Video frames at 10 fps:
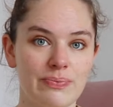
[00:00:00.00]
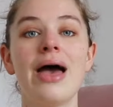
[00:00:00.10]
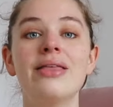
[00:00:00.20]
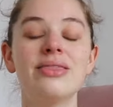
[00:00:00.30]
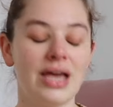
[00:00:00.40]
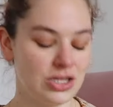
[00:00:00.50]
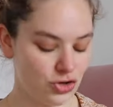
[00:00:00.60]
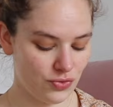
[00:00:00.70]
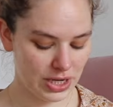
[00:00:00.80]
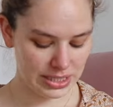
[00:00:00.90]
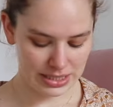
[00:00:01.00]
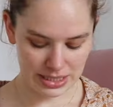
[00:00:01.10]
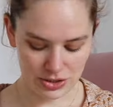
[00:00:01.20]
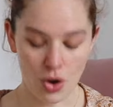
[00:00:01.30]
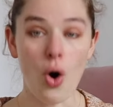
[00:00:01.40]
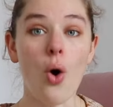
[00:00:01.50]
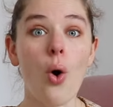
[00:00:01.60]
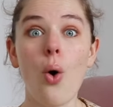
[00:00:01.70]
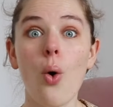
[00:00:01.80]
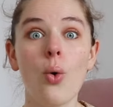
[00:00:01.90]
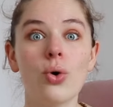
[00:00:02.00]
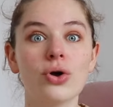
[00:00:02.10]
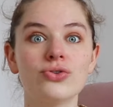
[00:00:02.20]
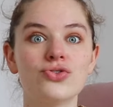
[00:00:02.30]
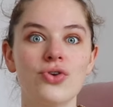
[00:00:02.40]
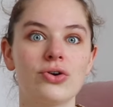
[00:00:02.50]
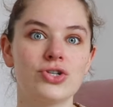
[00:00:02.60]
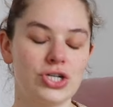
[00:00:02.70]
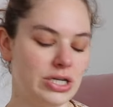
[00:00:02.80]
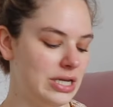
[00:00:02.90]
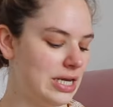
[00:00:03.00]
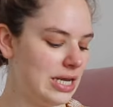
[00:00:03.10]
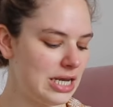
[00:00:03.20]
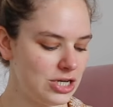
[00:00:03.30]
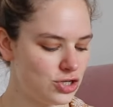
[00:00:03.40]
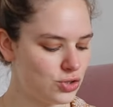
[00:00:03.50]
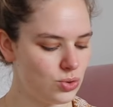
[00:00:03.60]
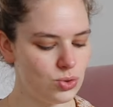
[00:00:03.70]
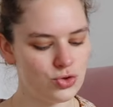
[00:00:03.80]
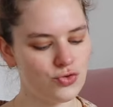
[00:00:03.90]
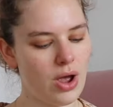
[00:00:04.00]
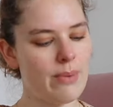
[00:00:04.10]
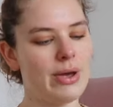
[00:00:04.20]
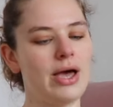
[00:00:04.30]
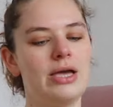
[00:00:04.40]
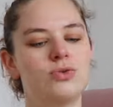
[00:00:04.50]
and that created a whole construction issue, drama.